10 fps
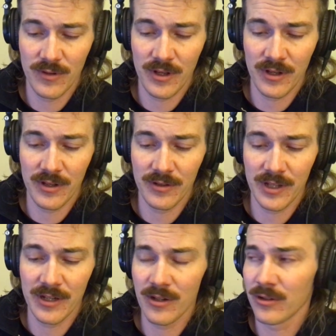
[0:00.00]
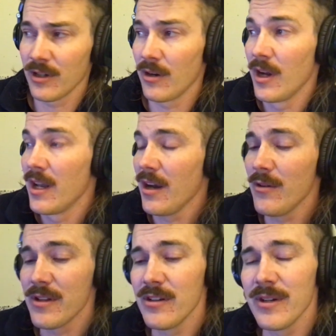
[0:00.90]
all go.
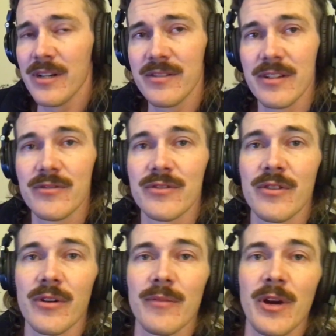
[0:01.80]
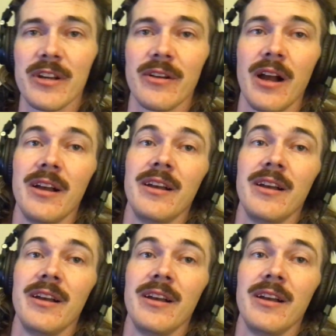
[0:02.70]
Oh, you know what? Here's an interesting story. Mardi Gras.